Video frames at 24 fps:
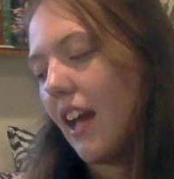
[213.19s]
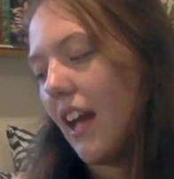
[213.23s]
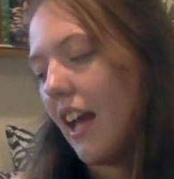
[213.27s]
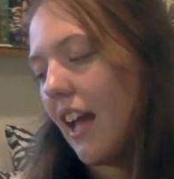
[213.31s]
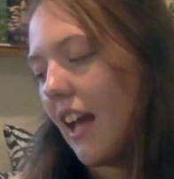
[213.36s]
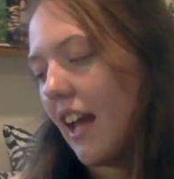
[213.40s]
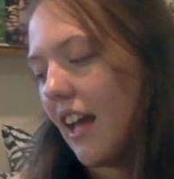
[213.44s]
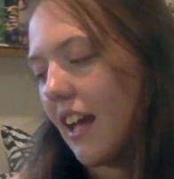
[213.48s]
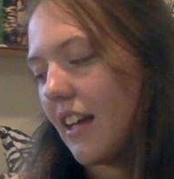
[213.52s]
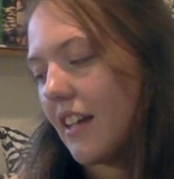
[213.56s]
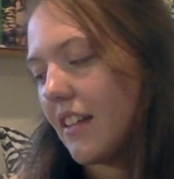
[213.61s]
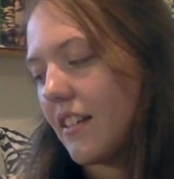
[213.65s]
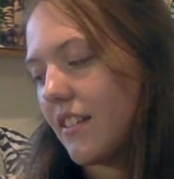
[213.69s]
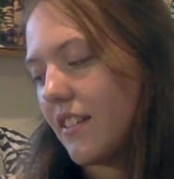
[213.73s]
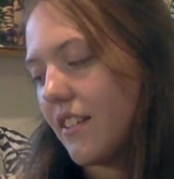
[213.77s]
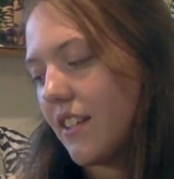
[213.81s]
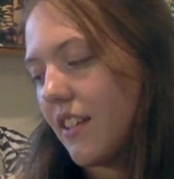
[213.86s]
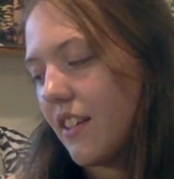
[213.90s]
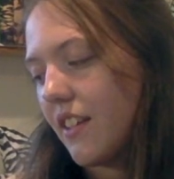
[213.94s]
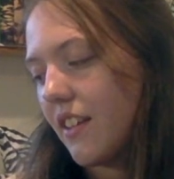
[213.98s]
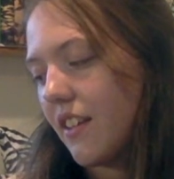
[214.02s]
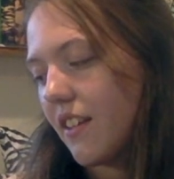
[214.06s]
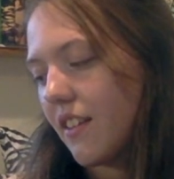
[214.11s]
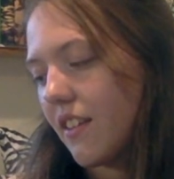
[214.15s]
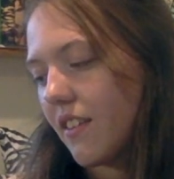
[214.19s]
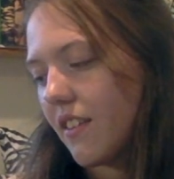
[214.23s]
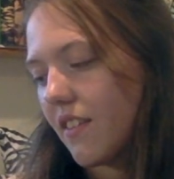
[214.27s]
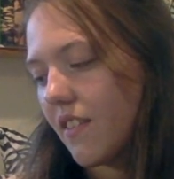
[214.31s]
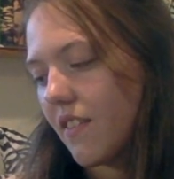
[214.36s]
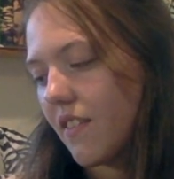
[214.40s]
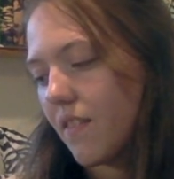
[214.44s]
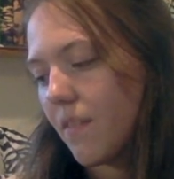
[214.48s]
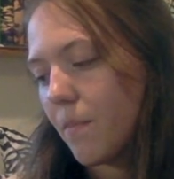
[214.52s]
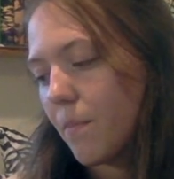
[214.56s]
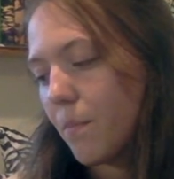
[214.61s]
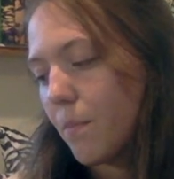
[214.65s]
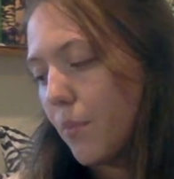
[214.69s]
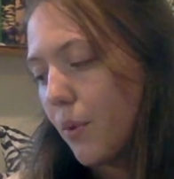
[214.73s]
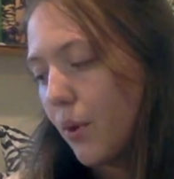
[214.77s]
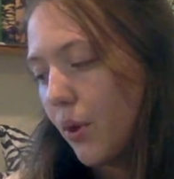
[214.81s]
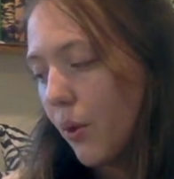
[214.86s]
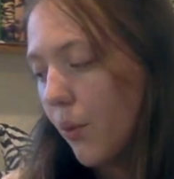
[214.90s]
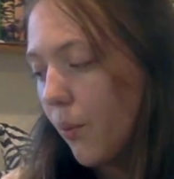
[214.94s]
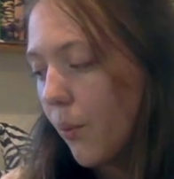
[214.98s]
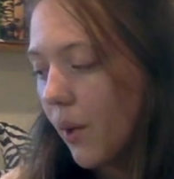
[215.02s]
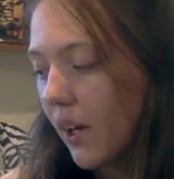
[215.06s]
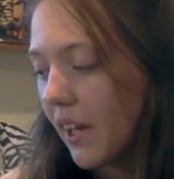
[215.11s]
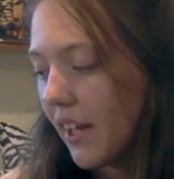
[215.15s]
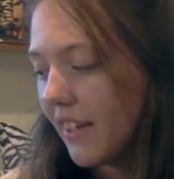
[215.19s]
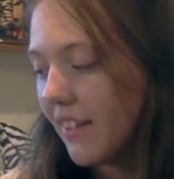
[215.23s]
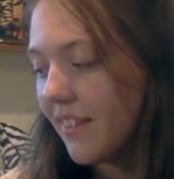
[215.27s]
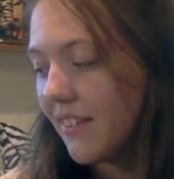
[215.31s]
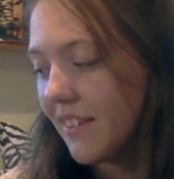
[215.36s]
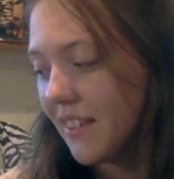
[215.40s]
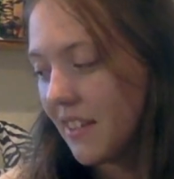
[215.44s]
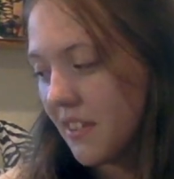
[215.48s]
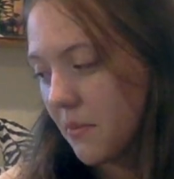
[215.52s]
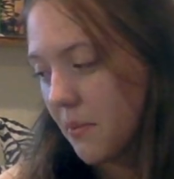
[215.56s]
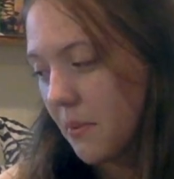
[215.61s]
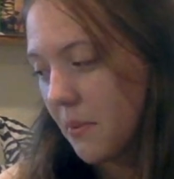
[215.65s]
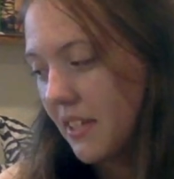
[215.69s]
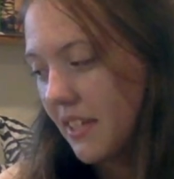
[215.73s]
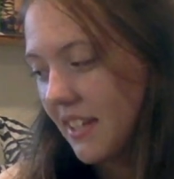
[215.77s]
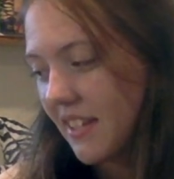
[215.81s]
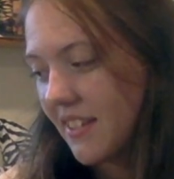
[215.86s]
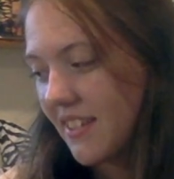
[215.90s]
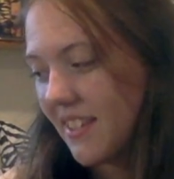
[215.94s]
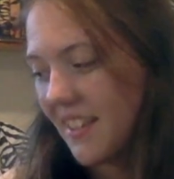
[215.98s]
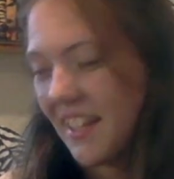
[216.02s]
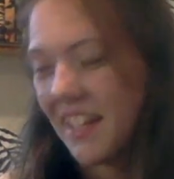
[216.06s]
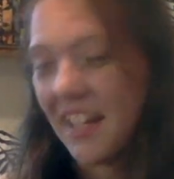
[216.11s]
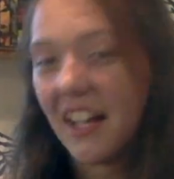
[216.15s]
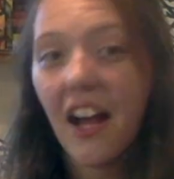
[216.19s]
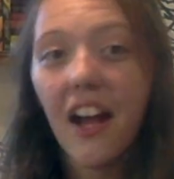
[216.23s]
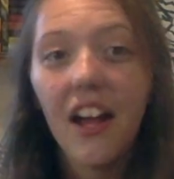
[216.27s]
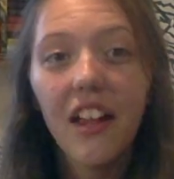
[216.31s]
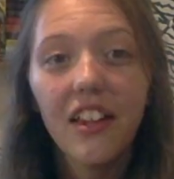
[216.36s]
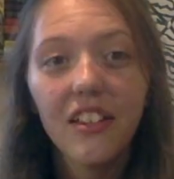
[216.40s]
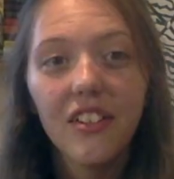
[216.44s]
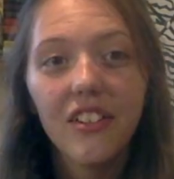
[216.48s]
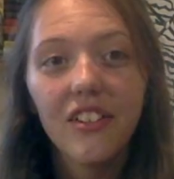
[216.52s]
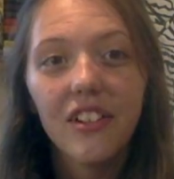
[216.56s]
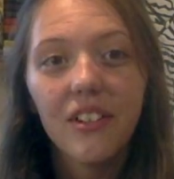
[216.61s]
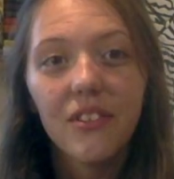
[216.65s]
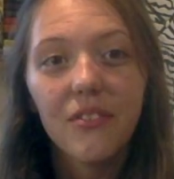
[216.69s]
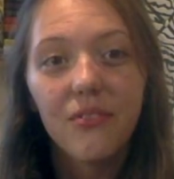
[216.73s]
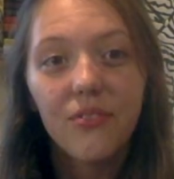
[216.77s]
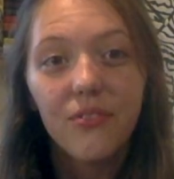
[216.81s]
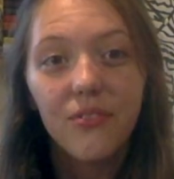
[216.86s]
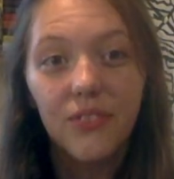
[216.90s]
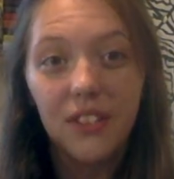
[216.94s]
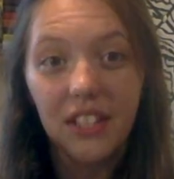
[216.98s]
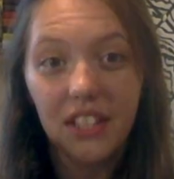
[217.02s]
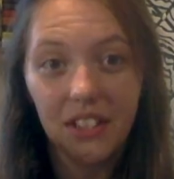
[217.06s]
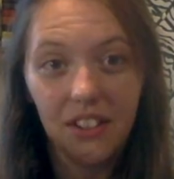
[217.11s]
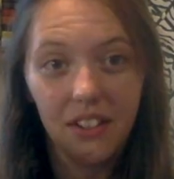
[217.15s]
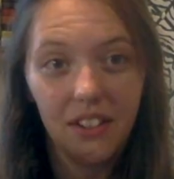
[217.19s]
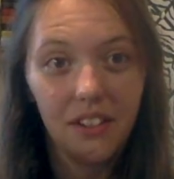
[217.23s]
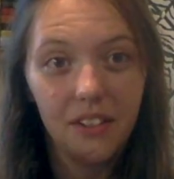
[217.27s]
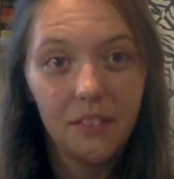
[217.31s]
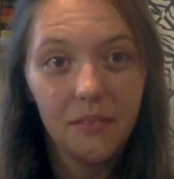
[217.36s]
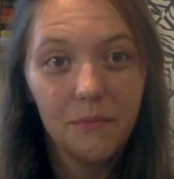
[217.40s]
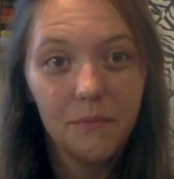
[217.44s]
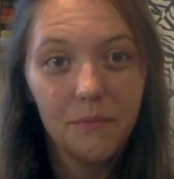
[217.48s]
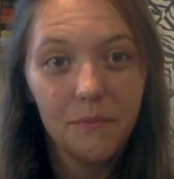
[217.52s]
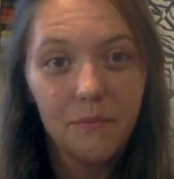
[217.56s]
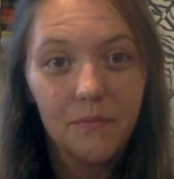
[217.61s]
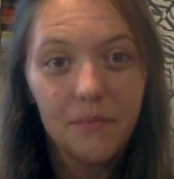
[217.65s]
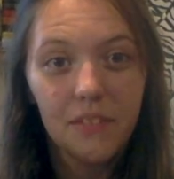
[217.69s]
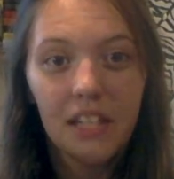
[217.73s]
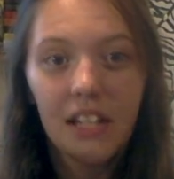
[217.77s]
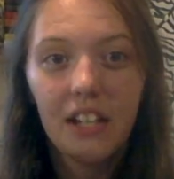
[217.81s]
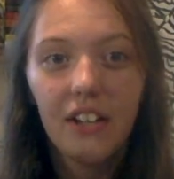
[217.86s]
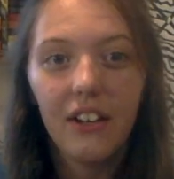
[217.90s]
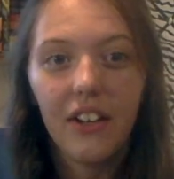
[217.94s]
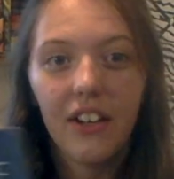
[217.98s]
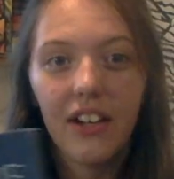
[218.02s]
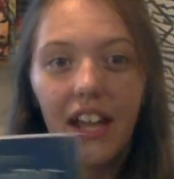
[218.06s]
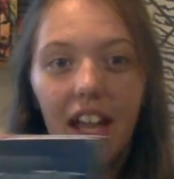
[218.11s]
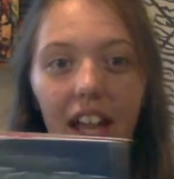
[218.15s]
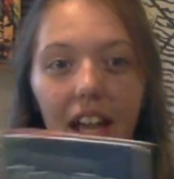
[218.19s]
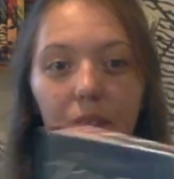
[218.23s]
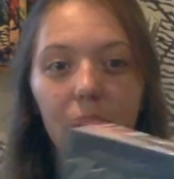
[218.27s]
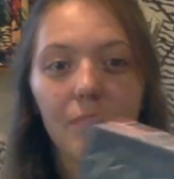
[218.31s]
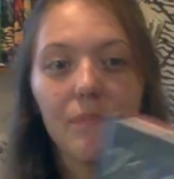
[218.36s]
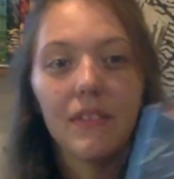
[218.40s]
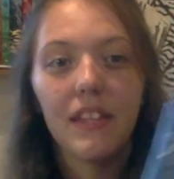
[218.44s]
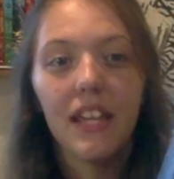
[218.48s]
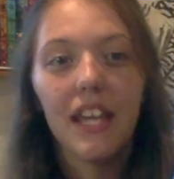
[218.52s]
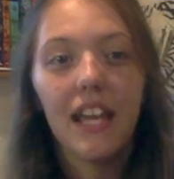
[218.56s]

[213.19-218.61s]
And book 1, this one is The Color of Fear. Okay,